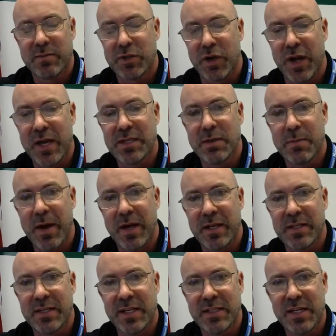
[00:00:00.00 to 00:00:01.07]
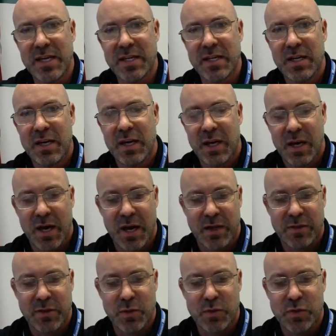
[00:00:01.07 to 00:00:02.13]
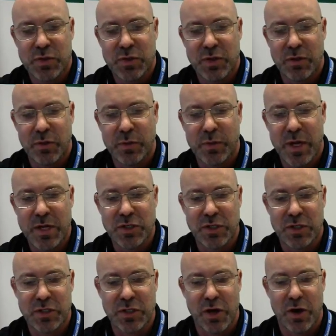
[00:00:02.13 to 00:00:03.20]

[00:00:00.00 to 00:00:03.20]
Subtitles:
antibody testing. Those locations